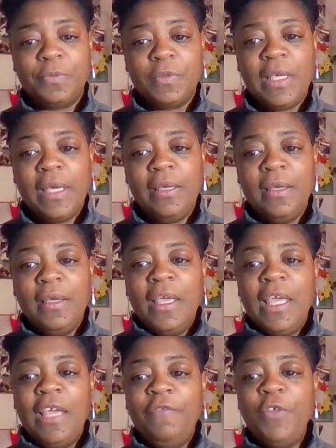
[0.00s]
Okay.
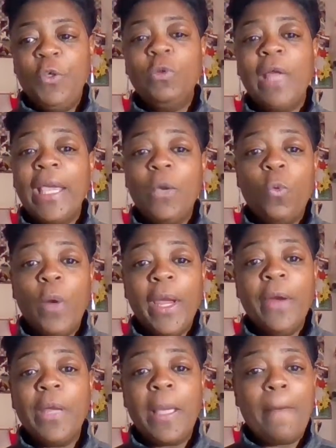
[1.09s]
If you like
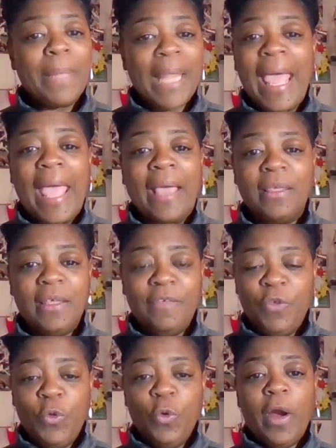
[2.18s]
wearing black,
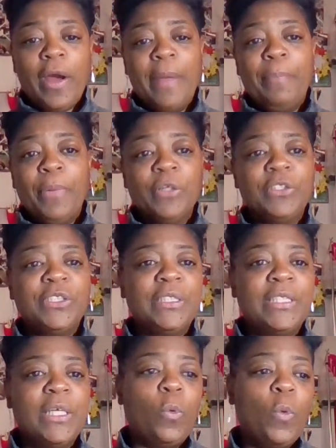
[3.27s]
if you are a
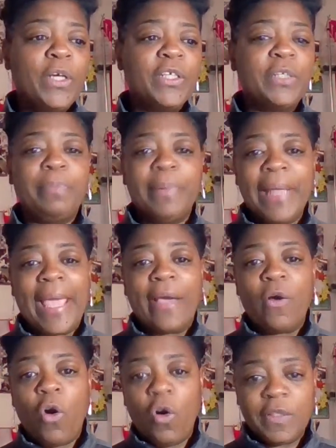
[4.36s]
person that wears black
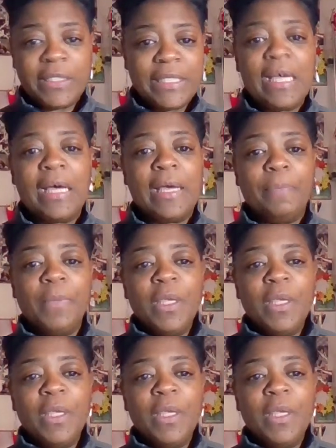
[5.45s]
all the time,